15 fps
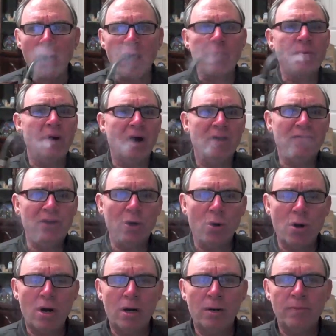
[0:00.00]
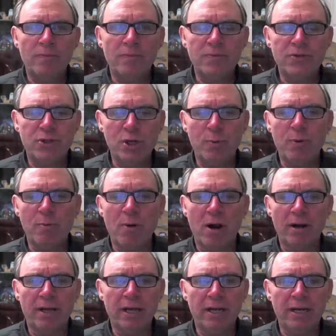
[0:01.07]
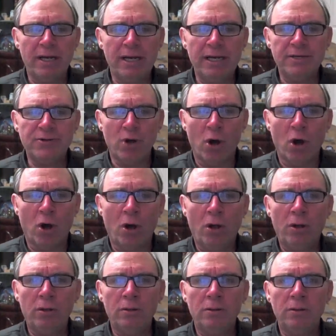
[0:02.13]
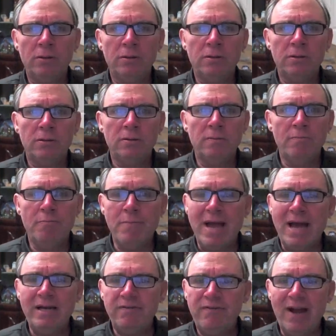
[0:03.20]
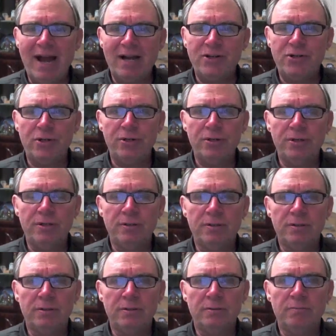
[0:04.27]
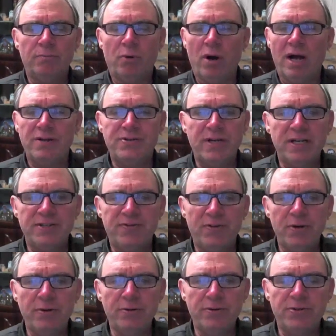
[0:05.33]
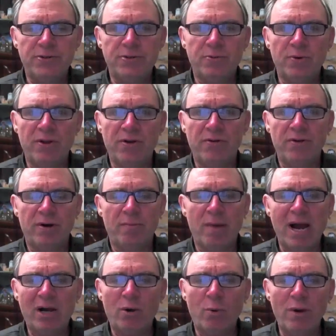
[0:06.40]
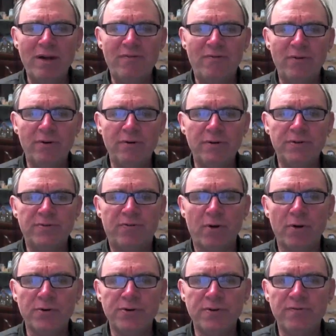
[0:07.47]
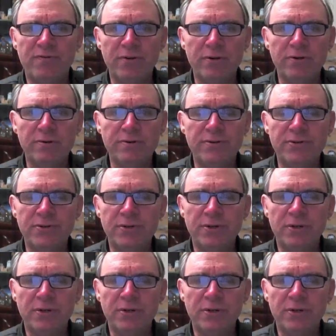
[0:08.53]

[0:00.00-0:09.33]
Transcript: of your supermarket is all manufactured processed foods, whether they're microwave foods, frozen foods,